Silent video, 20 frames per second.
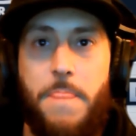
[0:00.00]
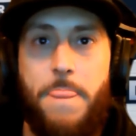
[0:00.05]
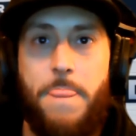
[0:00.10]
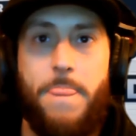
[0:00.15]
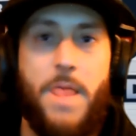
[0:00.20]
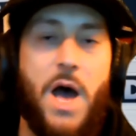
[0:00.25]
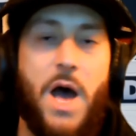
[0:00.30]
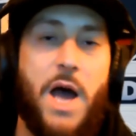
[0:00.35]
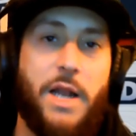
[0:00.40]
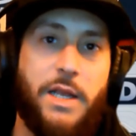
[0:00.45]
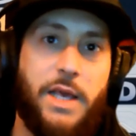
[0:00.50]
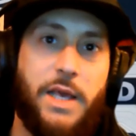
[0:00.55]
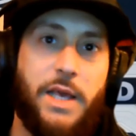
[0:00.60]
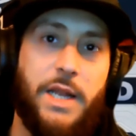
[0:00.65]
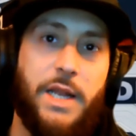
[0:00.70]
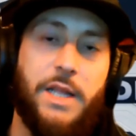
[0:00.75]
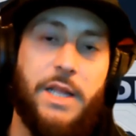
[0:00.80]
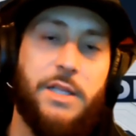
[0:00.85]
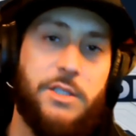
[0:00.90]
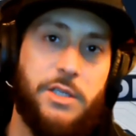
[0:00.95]
not
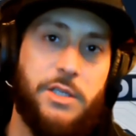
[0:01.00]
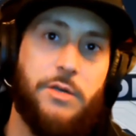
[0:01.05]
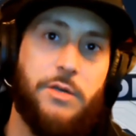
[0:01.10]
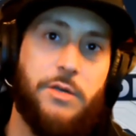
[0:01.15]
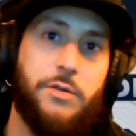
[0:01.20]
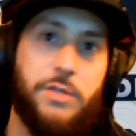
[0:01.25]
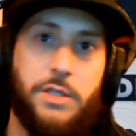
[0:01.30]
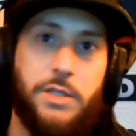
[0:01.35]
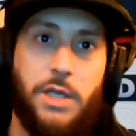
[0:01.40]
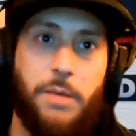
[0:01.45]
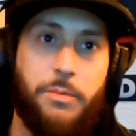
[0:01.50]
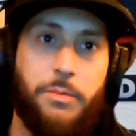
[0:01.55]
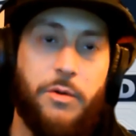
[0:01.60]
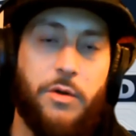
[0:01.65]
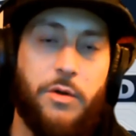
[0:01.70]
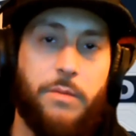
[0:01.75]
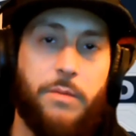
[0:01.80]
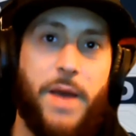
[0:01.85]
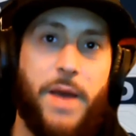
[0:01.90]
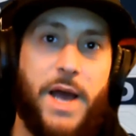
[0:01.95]
get into those
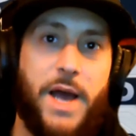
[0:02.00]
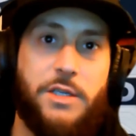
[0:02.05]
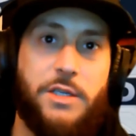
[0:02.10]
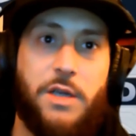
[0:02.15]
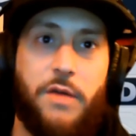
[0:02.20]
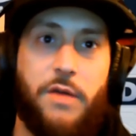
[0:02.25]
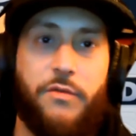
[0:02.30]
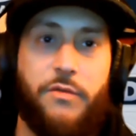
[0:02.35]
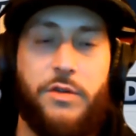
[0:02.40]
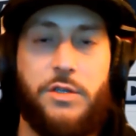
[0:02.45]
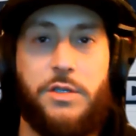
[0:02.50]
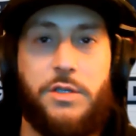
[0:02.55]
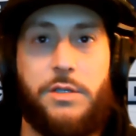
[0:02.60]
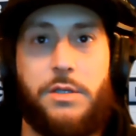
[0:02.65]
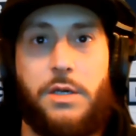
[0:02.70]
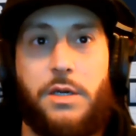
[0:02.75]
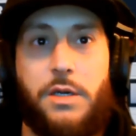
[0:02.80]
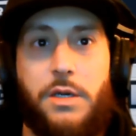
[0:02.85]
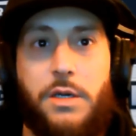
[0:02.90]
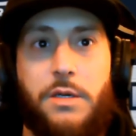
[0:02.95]
deeper pass
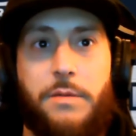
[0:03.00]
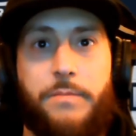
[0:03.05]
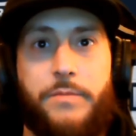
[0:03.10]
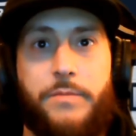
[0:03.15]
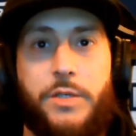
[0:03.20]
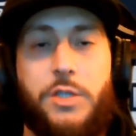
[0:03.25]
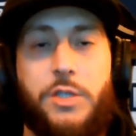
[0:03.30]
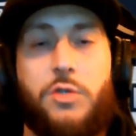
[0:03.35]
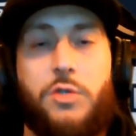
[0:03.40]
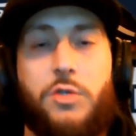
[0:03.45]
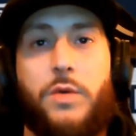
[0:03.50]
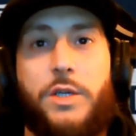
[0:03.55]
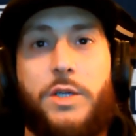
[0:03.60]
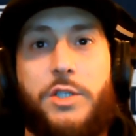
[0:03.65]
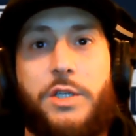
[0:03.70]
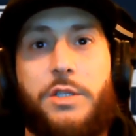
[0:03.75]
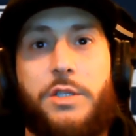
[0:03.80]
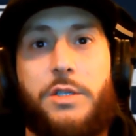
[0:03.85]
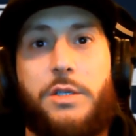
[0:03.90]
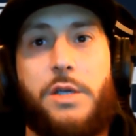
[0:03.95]
coverage
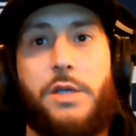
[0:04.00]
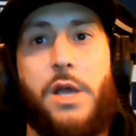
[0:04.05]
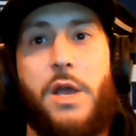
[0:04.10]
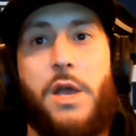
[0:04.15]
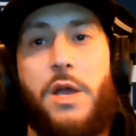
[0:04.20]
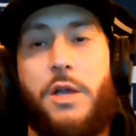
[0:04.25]
situations,